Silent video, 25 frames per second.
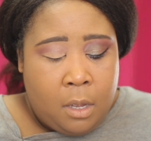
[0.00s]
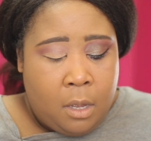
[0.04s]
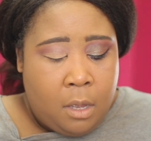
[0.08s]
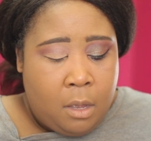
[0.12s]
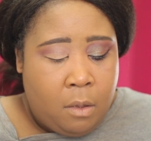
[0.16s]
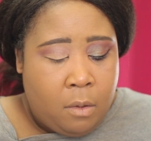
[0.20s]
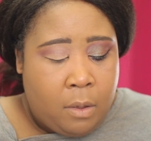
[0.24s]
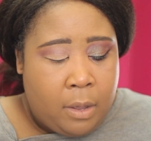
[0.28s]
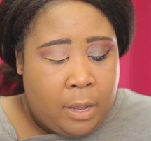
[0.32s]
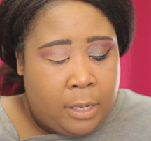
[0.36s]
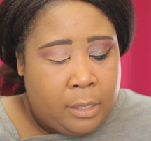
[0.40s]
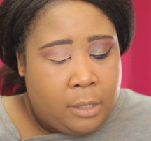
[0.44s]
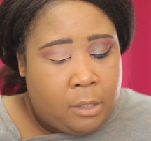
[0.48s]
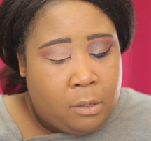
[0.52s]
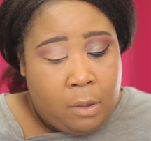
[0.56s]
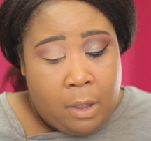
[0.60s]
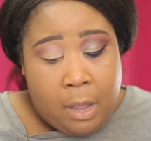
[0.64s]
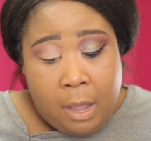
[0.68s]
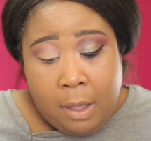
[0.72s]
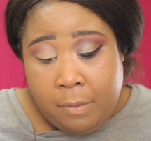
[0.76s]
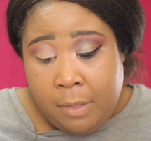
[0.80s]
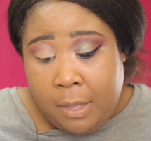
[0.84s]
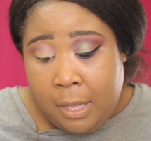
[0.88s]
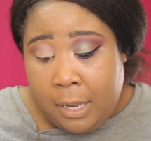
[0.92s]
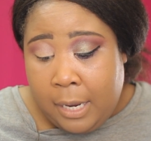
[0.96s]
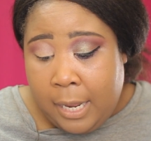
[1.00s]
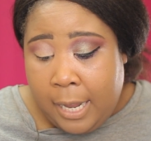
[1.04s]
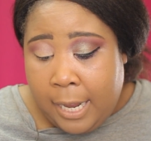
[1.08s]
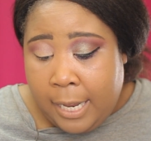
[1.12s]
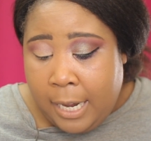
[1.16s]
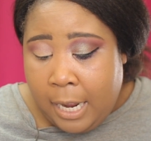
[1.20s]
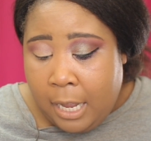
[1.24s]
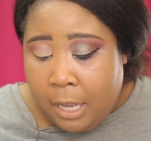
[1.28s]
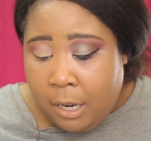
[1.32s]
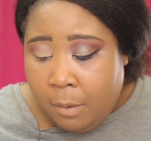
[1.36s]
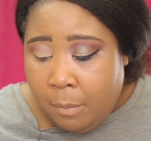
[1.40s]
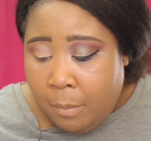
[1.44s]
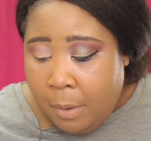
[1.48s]
Okay, so I have that laid
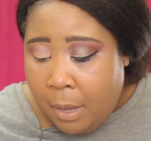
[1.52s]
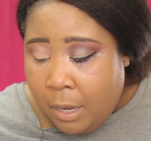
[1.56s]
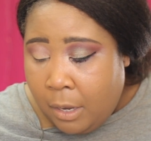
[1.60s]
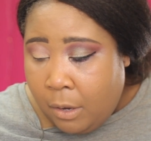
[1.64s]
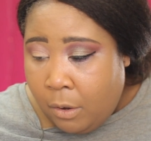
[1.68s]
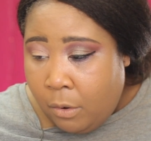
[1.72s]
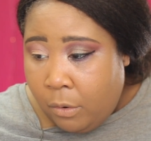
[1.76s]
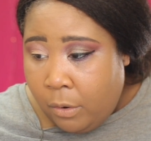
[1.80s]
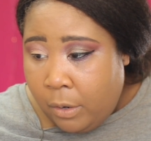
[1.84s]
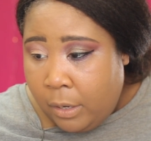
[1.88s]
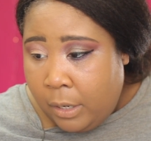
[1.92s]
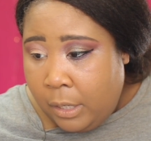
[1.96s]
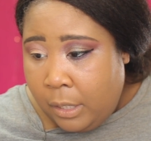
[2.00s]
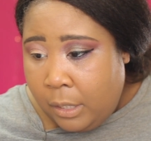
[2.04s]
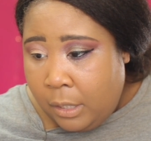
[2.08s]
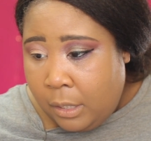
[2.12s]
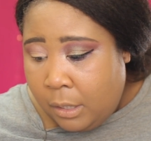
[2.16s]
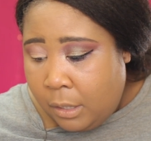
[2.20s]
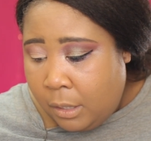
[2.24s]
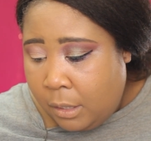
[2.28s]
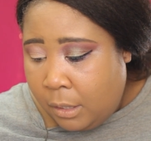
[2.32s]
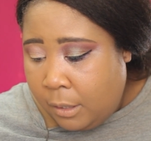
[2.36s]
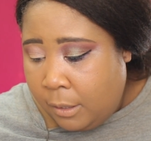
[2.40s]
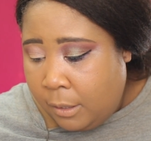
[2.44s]
down in my crease.